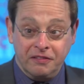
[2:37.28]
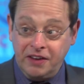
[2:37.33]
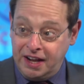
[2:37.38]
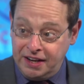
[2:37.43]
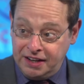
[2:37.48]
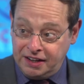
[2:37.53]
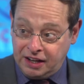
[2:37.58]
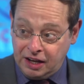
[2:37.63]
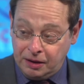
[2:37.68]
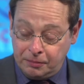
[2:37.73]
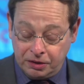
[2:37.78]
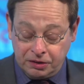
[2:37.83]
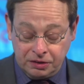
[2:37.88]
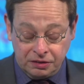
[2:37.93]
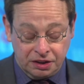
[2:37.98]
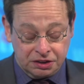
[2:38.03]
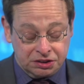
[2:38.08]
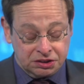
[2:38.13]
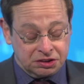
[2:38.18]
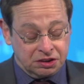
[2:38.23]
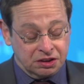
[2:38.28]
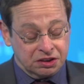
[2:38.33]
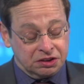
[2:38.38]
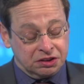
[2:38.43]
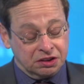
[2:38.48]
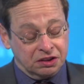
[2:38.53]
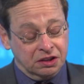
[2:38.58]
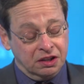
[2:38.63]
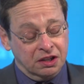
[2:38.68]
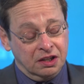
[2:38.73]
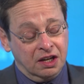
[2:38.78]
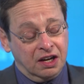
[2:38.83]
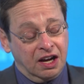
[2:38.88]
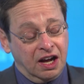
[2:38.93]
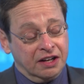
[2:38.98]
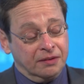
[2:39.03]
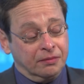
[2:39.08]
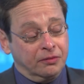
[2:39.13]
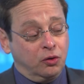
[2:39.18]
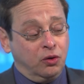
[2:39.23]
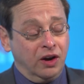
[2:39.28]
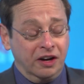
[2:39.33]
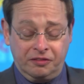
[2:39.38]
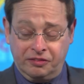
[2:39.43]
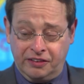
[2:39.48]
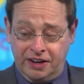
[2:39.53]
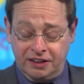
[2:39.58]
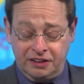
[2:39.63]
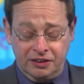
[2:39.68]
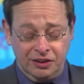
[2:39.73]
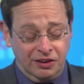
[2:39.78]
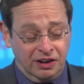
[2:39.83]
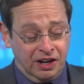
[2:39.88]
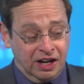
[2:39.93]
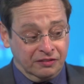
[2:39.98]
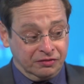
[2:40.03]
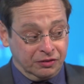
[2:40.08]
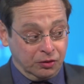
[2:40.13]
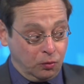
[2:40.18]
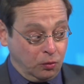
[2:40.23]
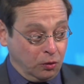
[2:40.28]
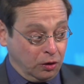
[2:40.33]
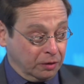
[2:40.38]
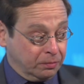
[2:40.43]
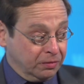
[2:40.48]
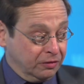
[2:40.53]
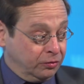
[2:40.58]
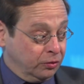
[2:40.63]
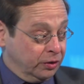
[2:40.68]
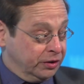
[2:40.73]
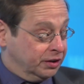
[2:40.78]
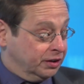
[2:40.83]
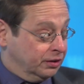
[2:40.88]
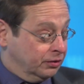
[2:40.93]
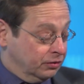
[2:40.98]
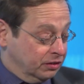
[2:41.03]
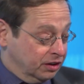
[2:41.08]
of any chemical legislation. And quite frankly, you have to walk before you can